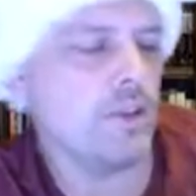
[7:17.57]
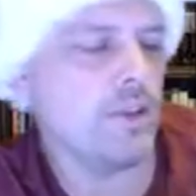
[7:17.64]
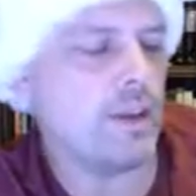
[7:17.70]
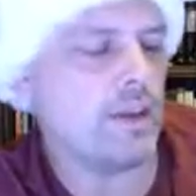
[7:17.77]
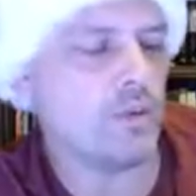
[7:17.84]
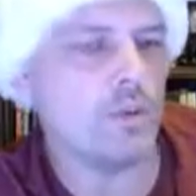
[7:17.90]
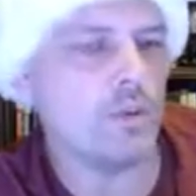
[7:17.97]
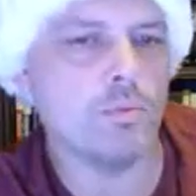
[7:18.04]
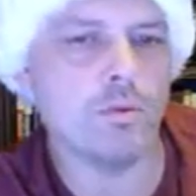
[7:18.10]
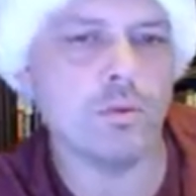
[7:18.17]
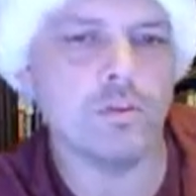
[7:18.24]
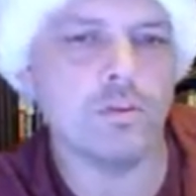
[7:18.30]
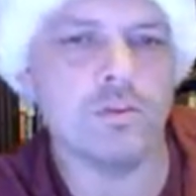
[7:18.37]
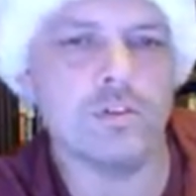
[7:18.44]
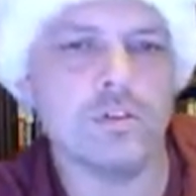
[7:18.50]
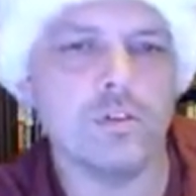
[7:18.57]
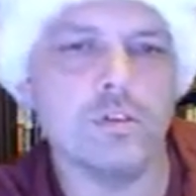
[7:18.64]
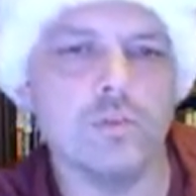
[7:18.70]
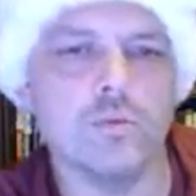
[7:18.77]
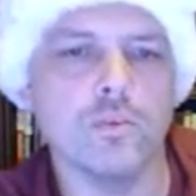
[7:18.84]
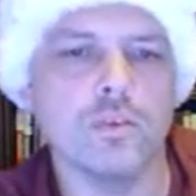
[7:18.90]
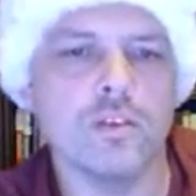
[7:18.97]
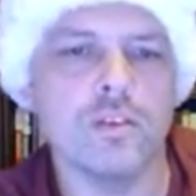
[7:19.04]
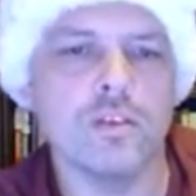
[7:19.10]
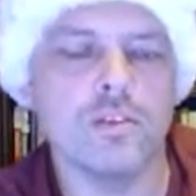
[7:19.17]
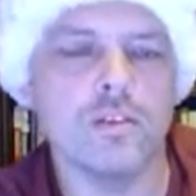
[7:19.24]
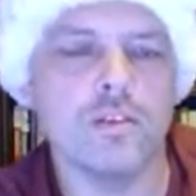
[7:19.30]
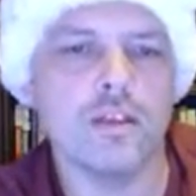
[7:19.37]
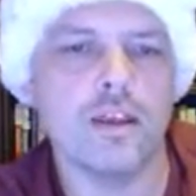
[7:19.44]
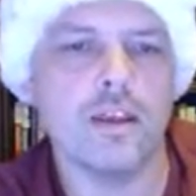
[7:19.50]
Angry Birds
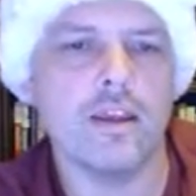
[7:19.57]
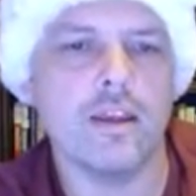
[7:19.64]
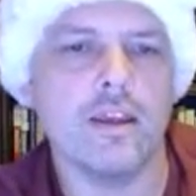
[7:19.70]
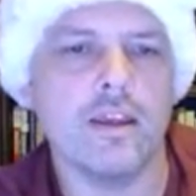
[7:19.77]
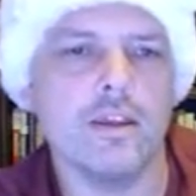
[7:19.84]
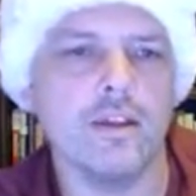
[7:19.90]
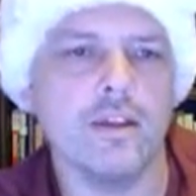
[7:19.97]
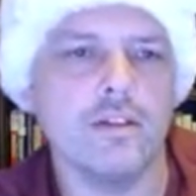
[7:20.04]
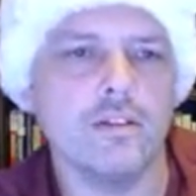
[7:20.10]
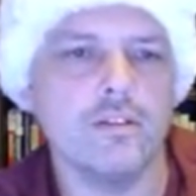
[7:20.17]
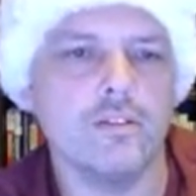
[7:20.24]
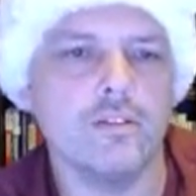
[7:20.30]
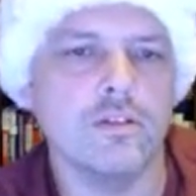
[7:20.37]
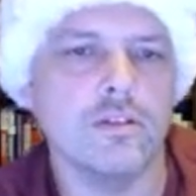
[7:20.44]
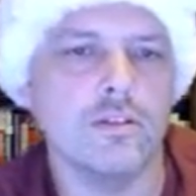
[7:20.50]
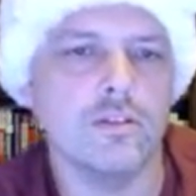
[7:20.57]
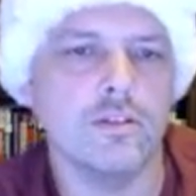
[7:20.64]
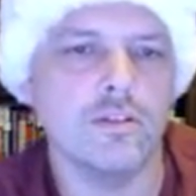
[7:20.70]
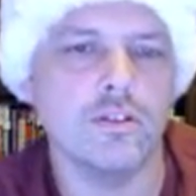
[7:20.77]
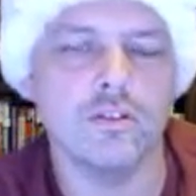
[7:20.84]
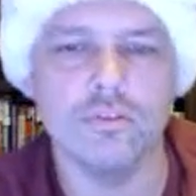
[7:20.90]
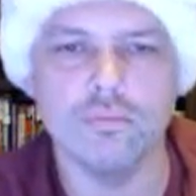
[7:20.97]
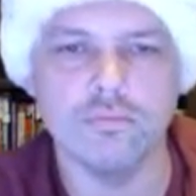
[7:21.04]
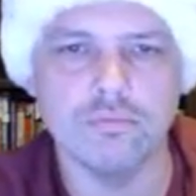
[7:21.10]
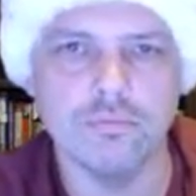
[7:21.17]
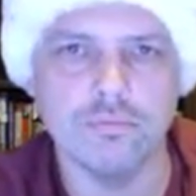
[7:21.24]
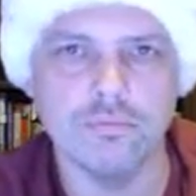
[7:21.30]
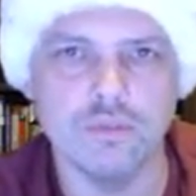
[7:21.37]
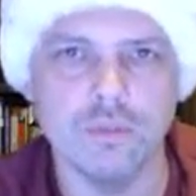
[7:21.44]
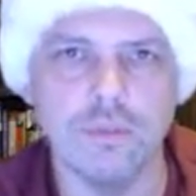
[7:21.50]
released a little
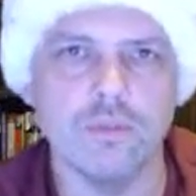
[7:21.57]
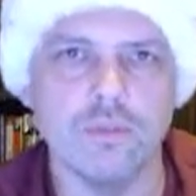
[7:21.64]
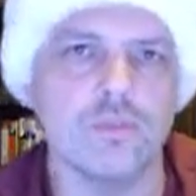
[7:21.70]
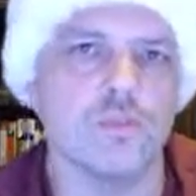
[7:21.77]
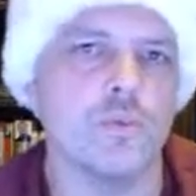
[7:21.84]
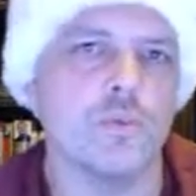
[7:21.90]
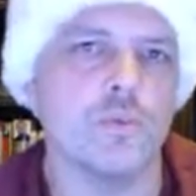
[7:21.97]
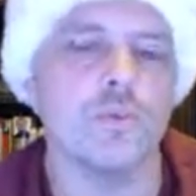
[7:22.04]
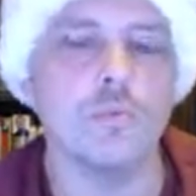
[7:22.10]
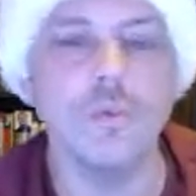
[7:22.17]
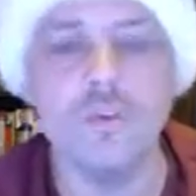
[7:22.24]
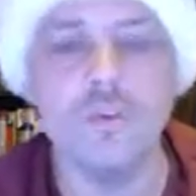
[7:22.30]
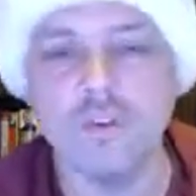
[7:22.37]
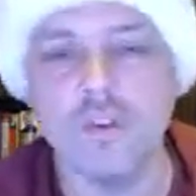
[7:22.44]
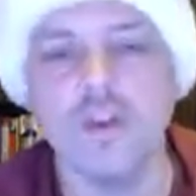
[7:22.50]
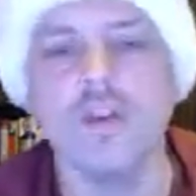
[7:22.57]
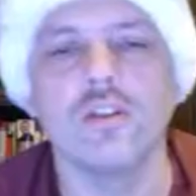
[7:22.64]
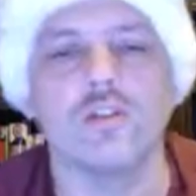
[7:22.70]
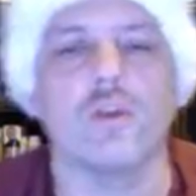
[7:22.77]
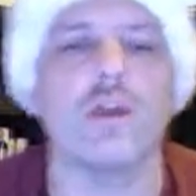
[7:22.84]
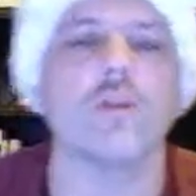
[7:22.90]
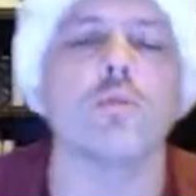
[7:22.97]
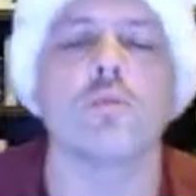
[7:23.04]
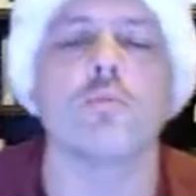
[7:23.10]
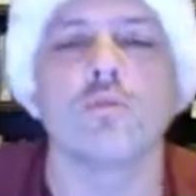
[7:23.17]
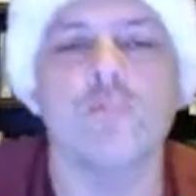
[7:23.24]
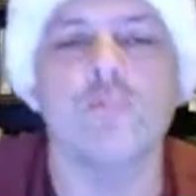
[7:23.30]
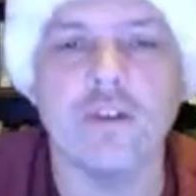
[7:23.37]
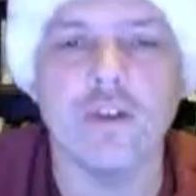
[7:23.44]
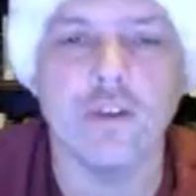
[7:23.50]
trailer this week. The movie. So Angry
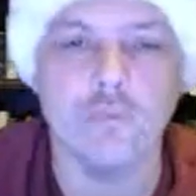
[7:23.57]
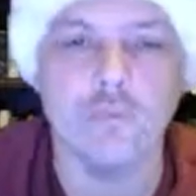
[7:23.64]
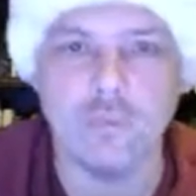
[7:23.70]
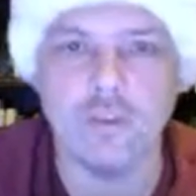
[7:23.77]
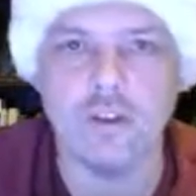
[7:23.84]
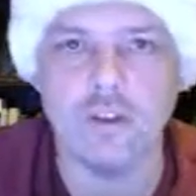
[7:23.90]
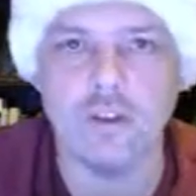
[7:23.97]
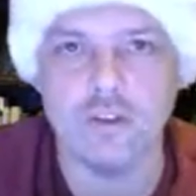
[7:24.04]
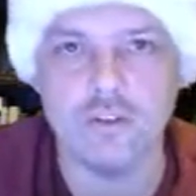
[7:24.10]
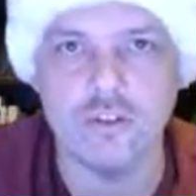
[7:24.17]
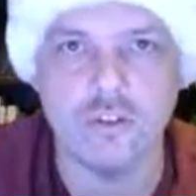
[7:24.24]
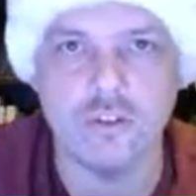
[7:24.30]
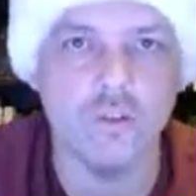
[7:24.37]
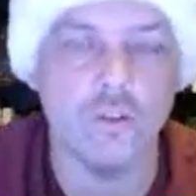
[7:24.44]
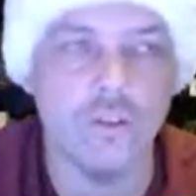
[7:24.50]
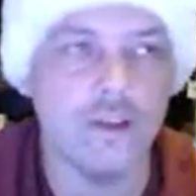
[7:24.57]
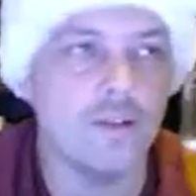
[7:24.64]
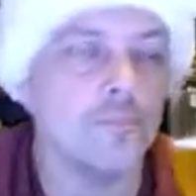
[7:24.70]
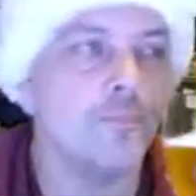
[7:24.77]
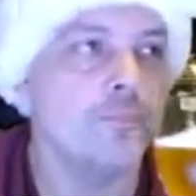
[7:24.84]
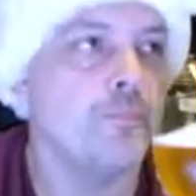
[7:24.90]
Birds is making a movie, in case you didn't know that.